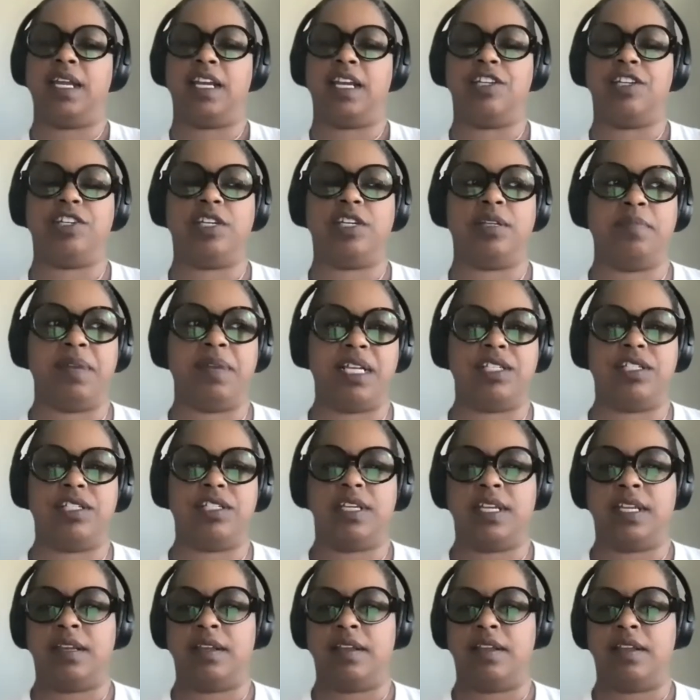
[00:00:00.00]
And I should
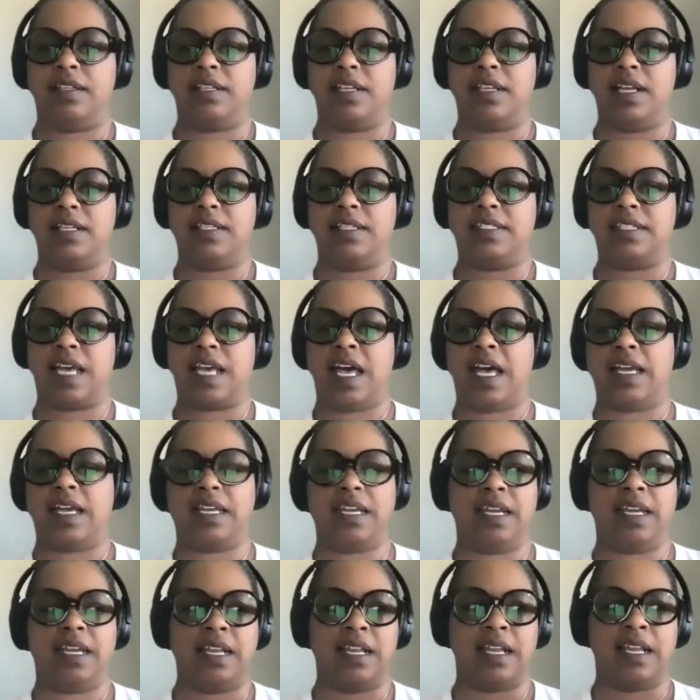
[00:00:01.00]
mention,
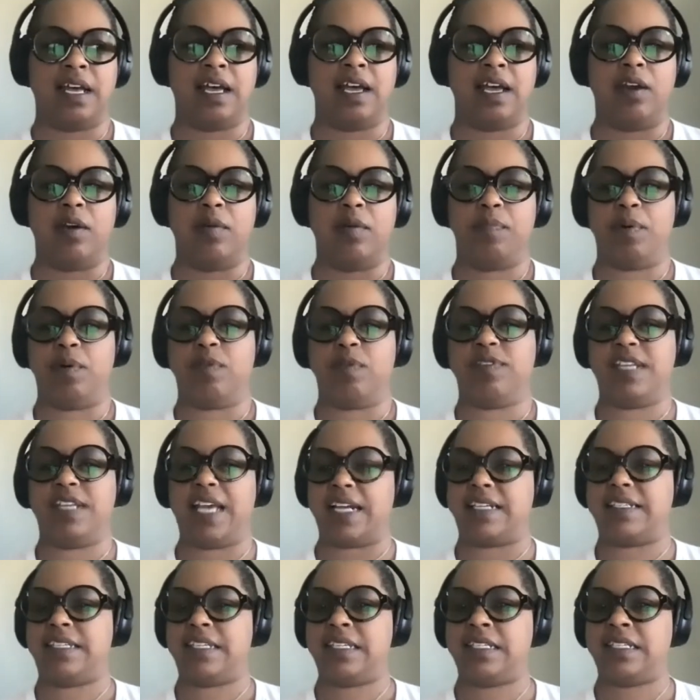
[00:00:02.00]
Zach and I are both
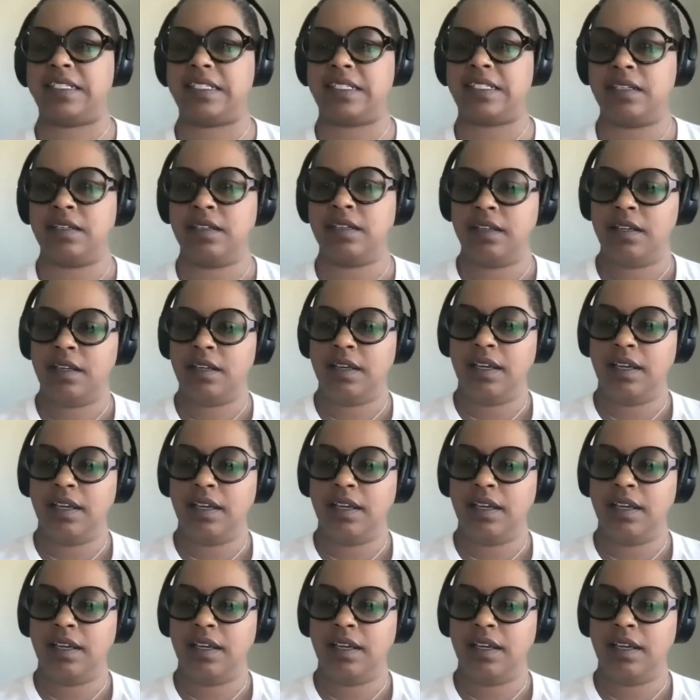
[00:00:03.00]
Texans.